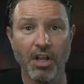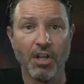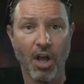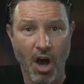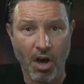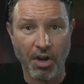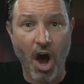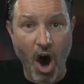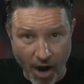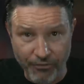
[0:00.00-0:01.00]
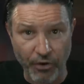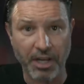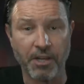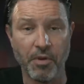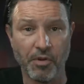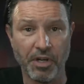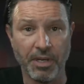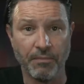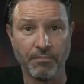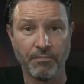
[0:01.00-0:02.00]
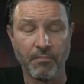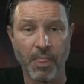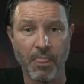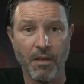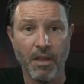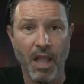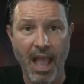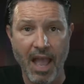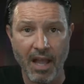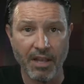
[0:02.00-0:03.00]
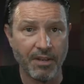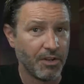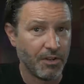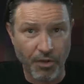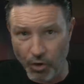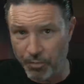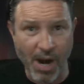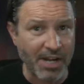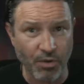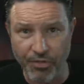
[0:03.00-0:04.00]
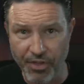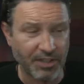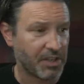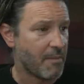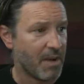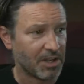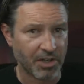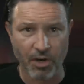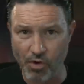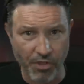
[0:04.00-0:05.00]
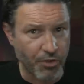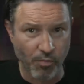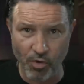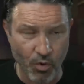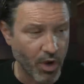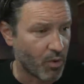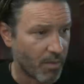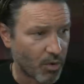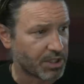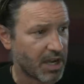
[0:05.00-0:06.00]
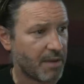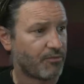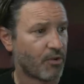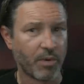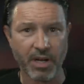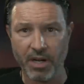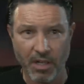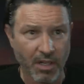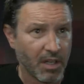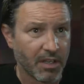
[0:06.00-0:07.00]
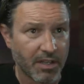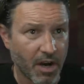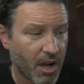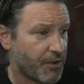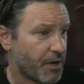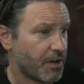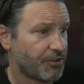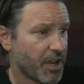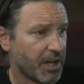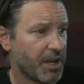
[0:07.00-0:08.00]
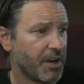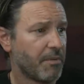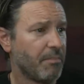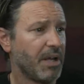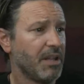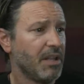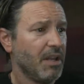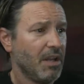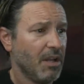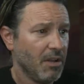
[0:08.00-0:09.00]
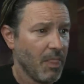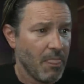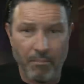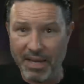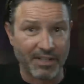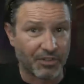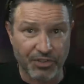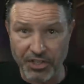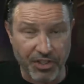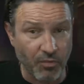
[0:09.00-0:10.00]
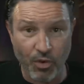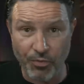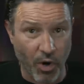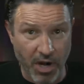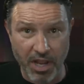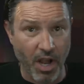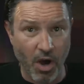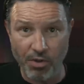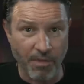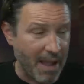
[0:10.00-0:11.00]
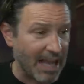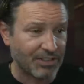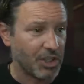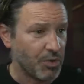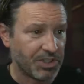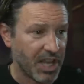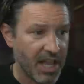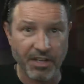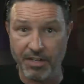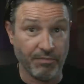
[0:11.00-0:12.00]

on offering community. And those practical things that I mentioned, I'll run through them real quick one more time before we get off here in a second here. But be consistent with where you go and the mass that you attend.